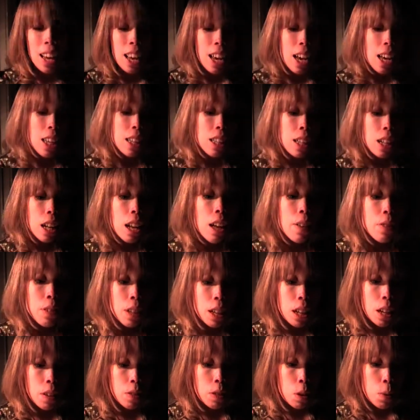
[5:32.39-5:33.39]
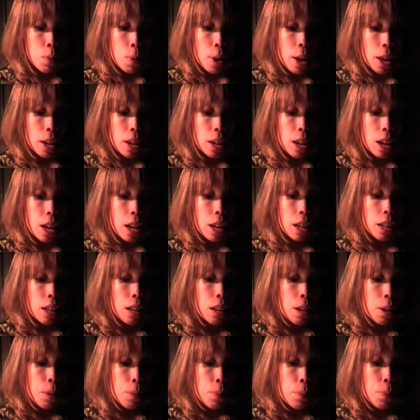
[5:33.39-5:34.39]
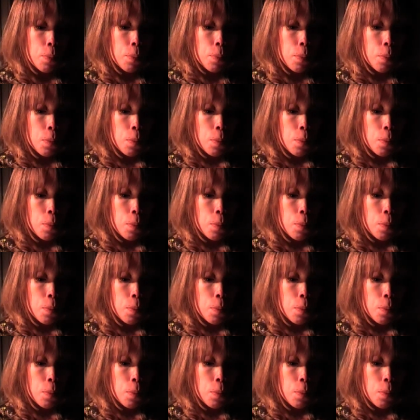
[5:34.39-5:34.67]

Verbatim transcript: it's a lovely, lovely bed. And um,